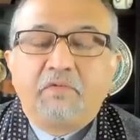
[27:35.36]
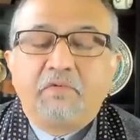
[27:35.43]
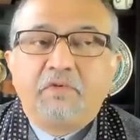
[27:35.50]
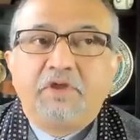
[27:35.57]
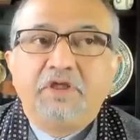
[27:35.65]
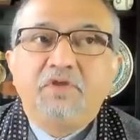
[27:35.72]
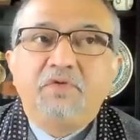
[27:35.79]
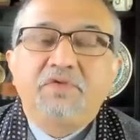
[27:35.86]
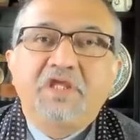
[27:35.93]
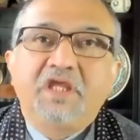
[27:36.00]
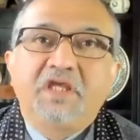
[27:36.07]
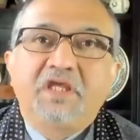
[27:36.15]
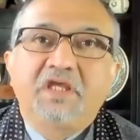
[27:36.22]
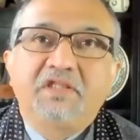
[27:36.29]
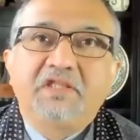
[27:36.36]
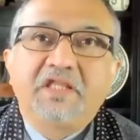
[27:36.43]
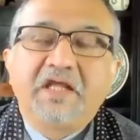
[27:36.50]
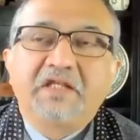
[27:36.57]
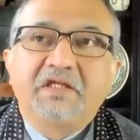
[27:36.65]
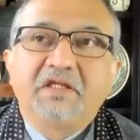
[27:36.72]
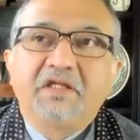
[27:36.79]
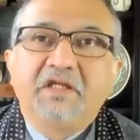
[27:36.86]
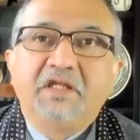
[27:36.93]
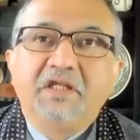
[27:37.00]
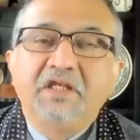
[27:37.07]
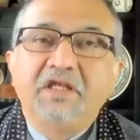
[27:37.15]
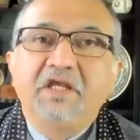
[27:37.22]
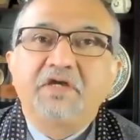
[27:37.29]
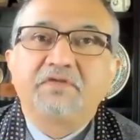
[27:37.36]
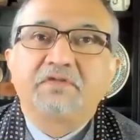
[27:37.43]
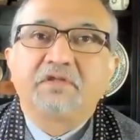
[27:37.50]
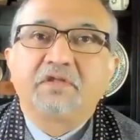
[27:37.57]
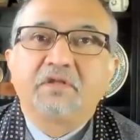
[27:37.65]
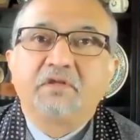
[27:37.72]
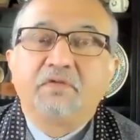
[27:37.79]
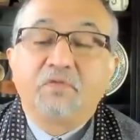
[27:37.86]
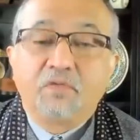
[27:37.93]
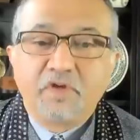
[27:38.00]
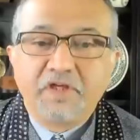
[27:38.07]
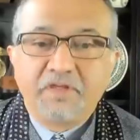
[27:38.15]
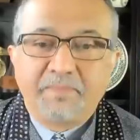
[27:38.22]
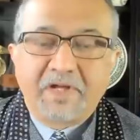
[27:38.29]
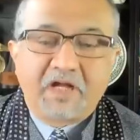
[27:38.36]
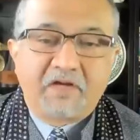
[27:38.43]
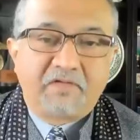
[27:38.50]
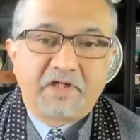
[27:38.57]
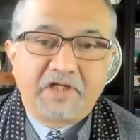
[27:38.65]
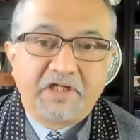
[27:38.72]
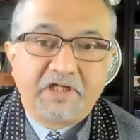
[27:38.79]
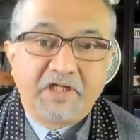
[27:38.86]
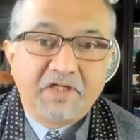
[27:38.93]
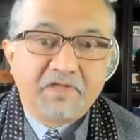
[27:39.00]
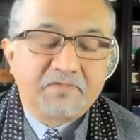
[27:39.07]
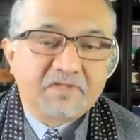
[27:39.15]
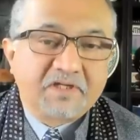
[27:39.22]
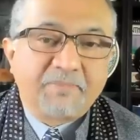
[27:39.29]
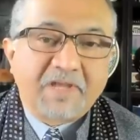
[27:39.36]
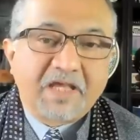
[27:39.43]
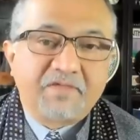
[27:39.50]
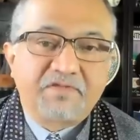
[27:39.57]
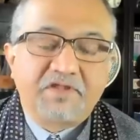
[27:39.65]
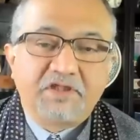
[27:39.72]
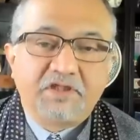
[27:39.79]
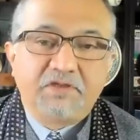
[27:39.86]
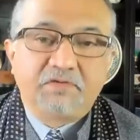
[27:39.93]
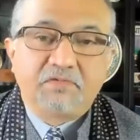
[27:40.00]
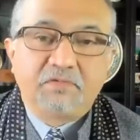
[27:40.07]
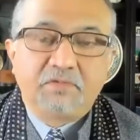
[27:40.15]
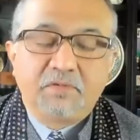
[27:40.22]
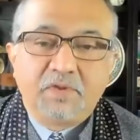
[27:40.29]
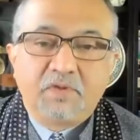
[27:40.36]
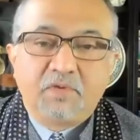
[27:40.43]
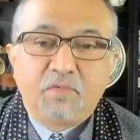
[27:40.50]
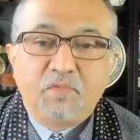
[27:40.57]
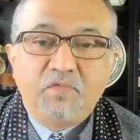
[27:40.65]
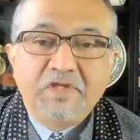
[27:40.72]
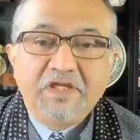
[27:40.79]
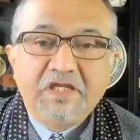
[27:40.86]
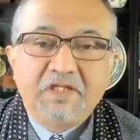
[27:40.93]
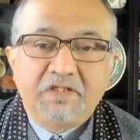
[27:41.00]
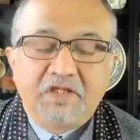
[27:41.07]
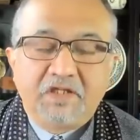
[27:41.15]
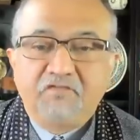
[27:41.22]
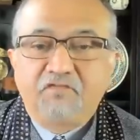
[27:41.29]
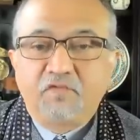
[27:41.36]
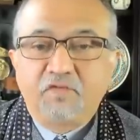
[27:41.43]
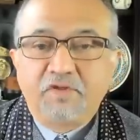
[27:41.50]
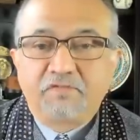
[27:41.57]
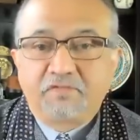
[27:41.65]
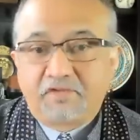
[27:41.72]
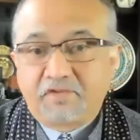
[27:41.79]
do you think that India's growing power and India's capacity to wield influence,